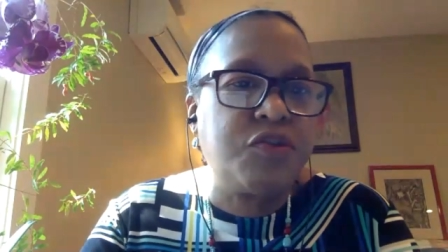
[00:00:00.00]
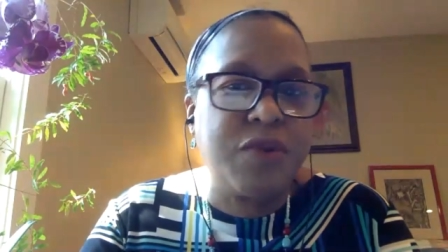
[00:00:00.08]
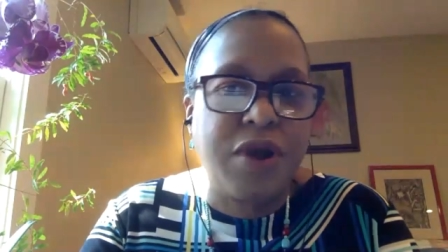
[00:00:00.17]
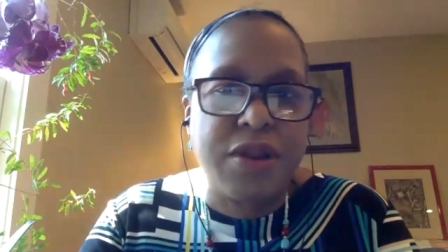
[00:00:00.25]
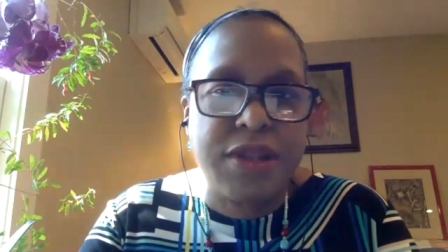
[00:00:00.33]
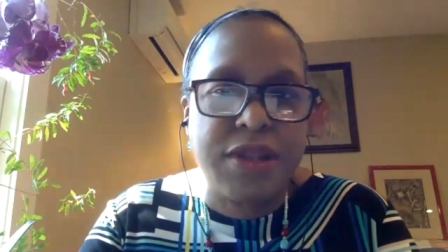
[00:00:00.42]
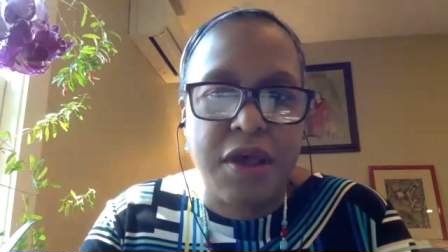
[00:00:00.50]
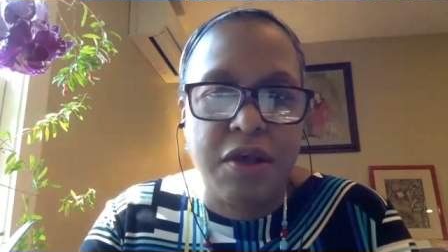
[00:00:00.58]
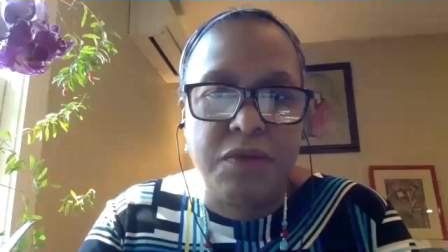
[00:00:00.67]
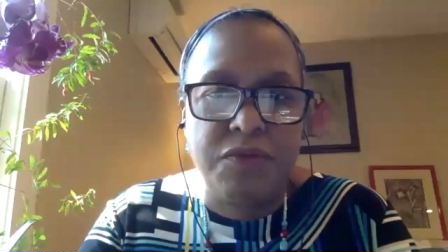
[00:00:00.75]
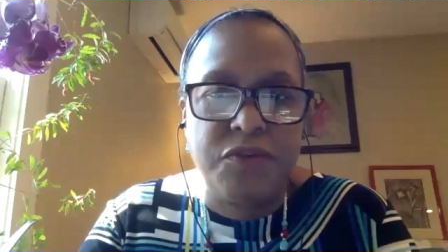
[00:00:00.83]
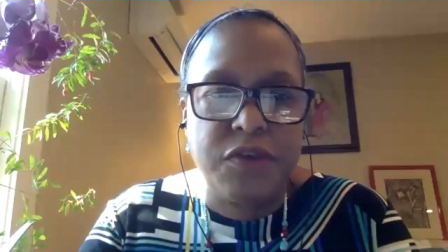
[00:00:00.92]
with
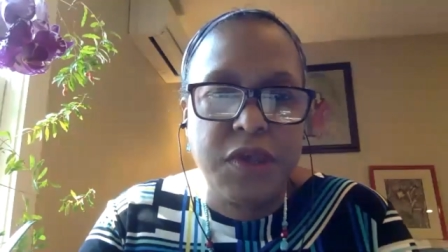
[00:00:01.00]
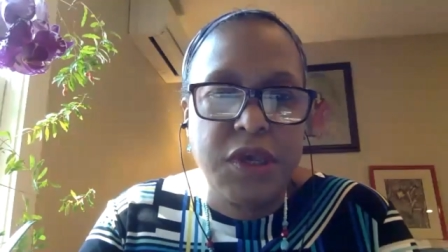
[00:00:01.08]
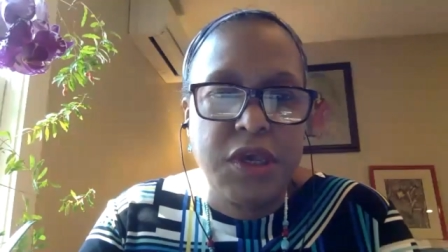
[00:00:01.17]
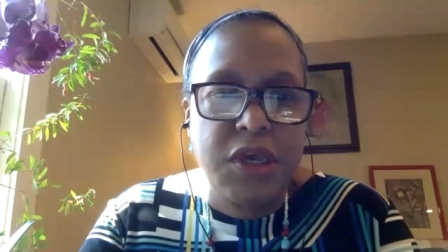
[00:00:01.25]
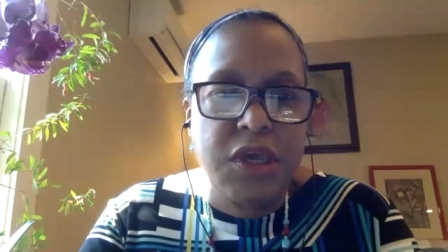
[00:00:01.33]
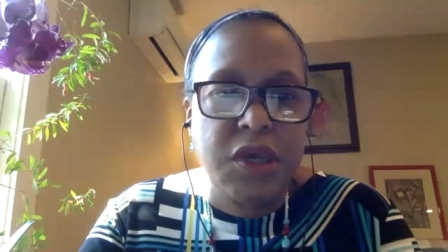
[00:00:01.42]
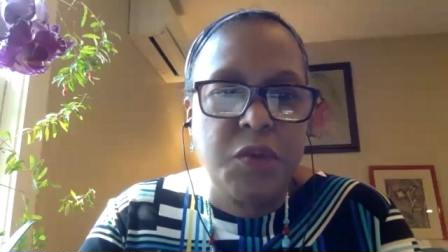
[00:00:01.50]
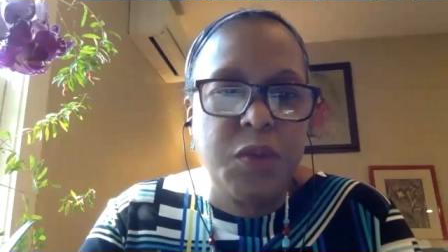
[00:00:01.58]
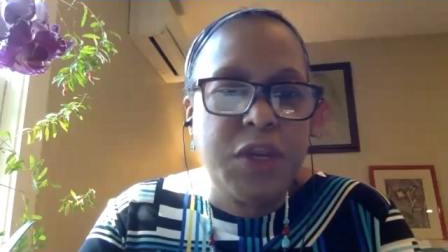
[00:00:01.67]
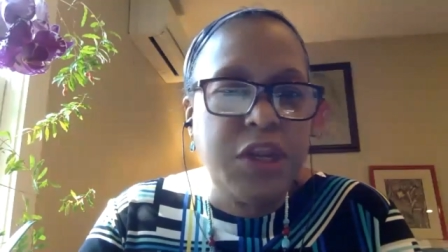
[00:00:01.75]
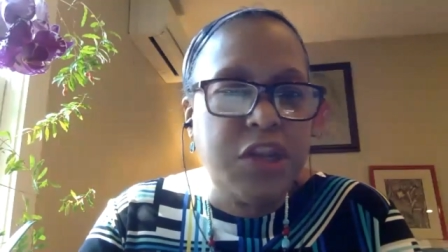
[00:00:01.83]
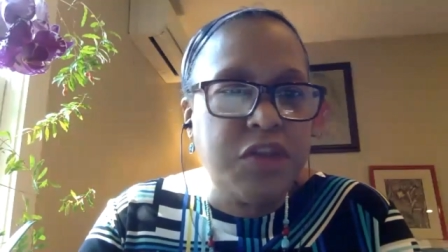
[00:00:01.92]
ourselves. We
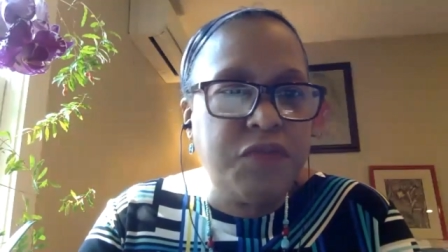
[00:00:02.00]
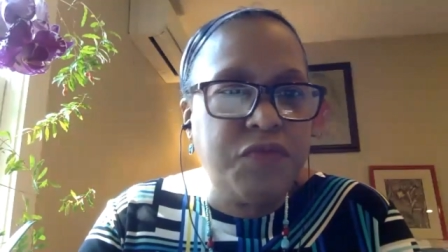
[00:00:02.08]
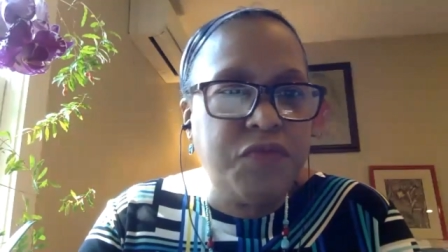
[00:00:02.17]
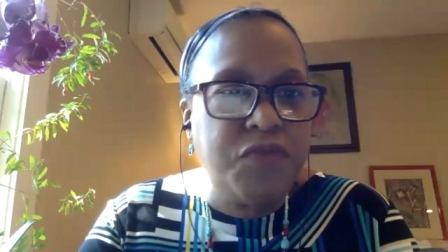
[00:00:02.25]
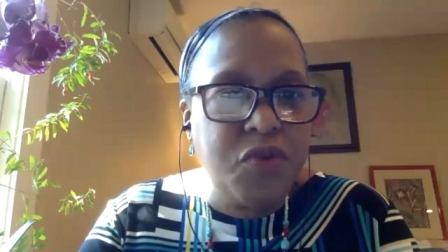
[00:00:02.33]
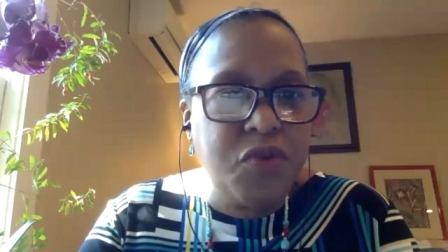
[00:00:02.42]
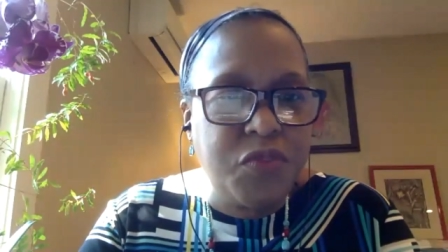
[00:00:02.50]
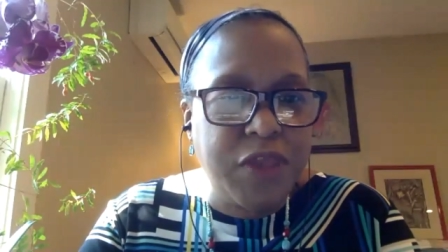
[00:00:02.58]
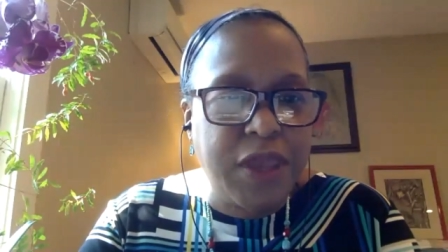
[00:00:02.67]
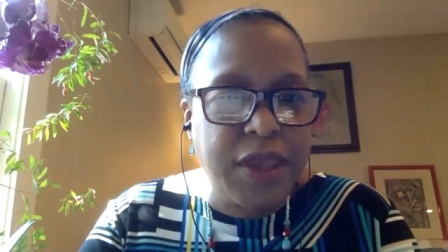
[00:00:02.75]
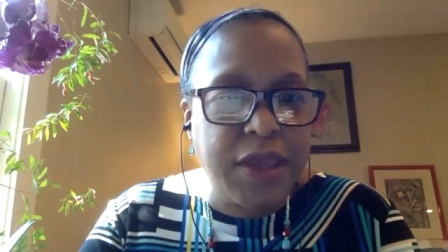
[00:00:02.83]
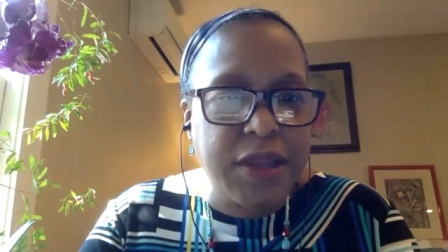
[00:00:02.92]
need to view
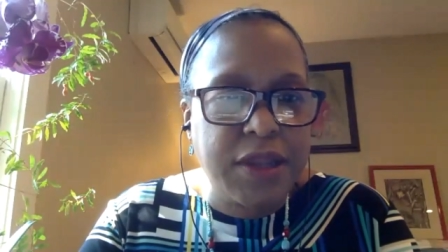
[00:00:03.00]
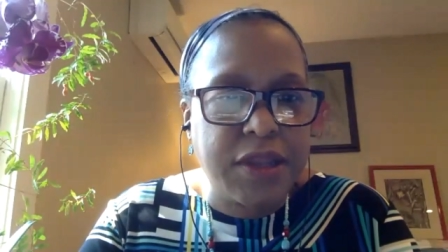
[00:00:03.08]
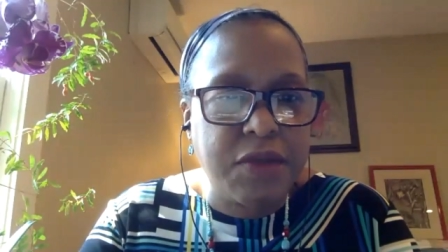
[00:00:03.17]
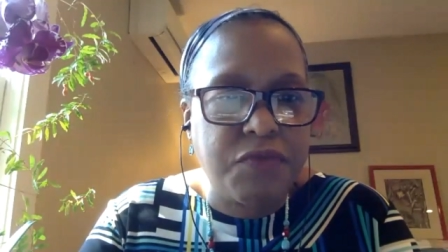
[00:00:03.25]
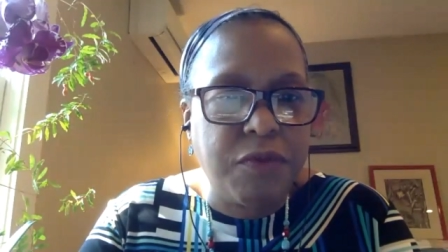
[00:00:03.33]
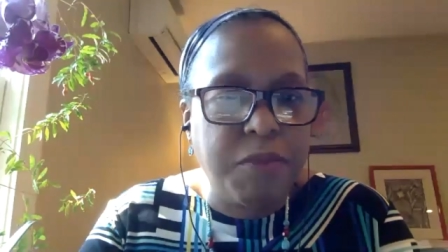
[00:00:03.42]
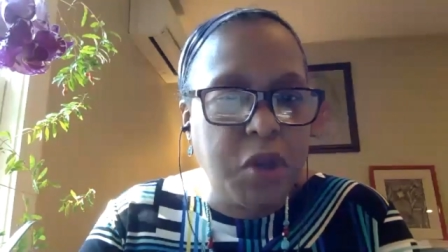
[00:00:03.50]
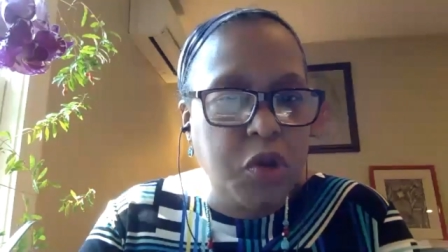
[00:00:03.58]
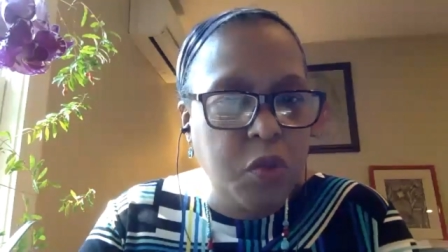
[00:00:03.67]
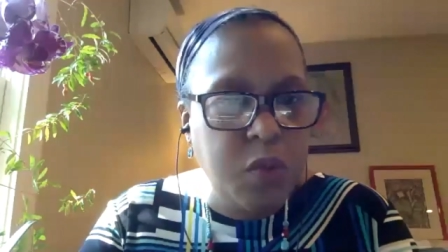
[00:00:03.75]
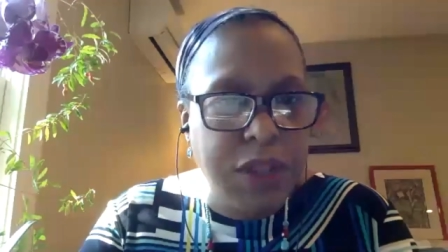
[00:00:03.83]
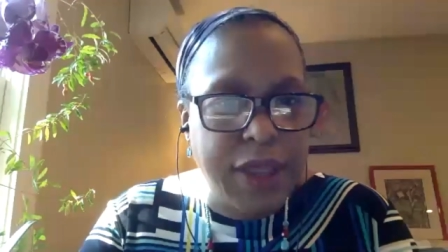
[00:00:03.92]
things from a
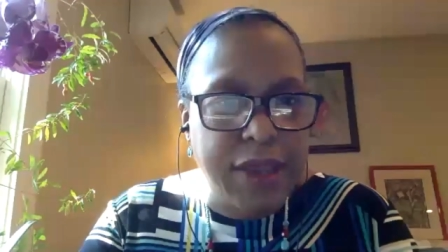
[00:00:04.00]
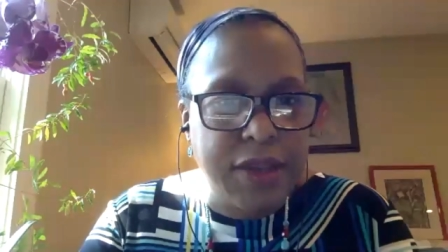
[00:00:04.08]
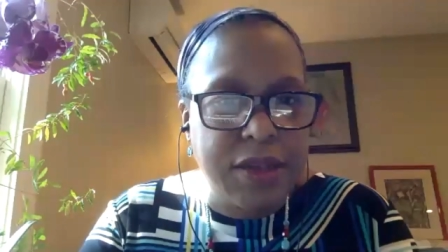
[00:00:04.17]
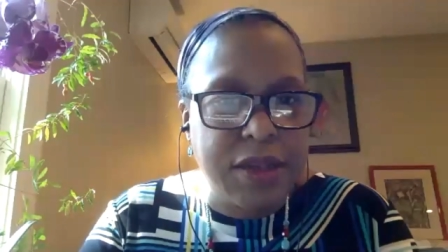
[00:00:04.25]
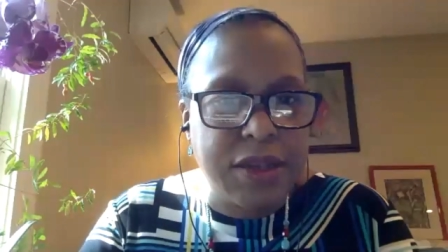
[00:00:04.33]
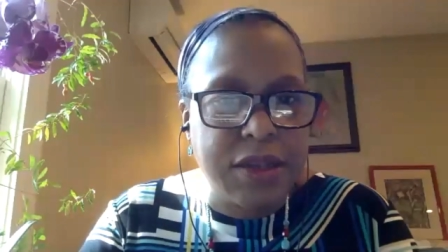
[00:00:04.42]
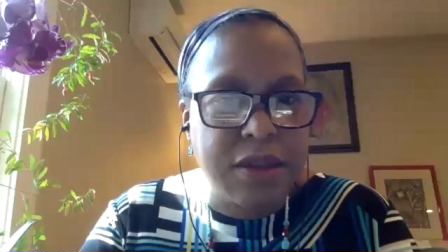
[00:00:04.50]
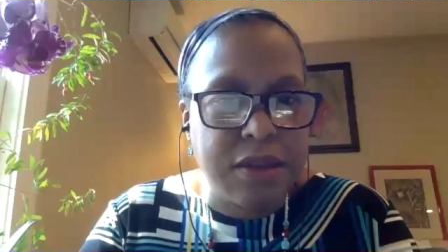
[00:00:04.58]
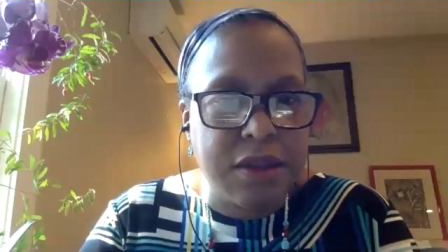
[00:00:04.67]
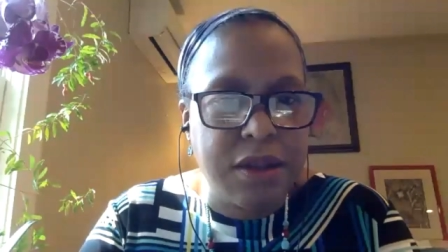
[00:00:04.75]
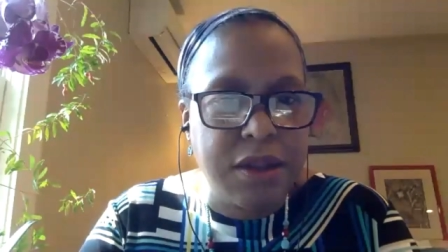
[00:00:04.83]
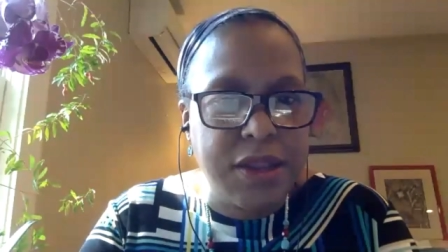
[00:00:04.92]
new lens,
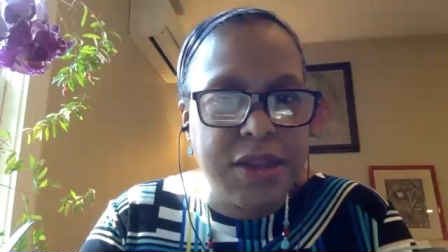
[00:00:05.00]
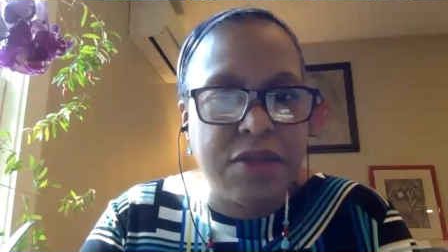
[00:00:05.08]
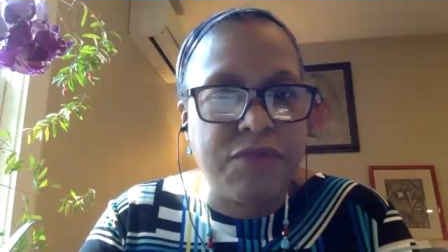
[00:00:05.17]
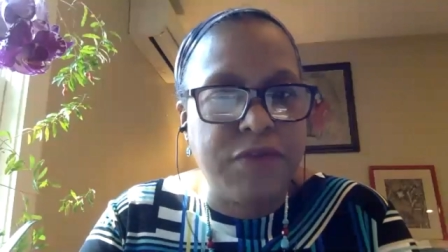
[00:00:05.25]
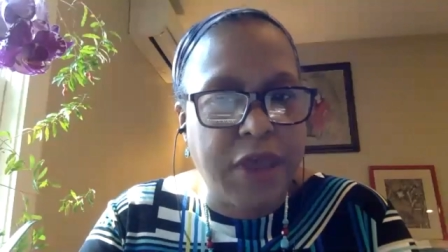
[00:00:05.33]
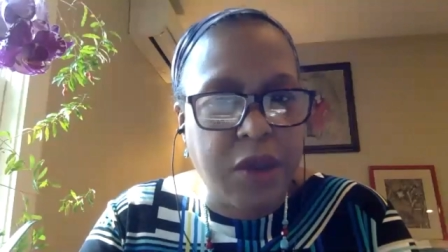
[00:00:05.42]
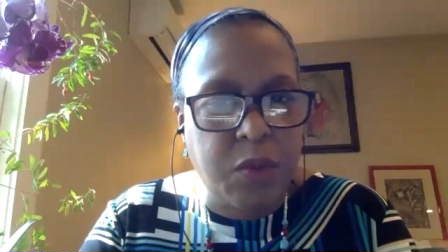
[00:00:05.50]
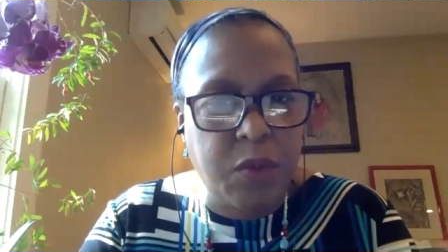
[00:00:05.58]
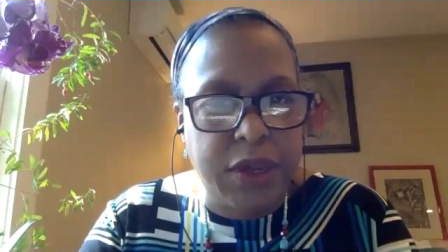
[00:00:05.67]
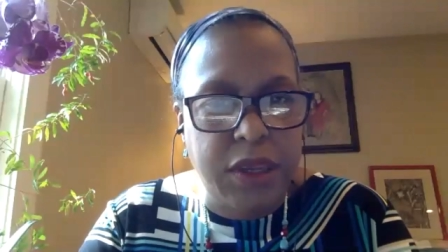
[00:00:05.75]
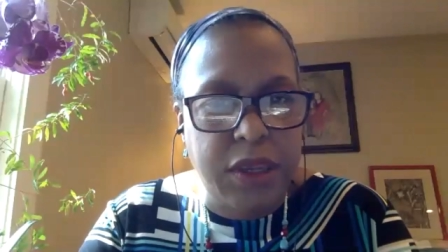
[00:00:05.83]
a lens of equity.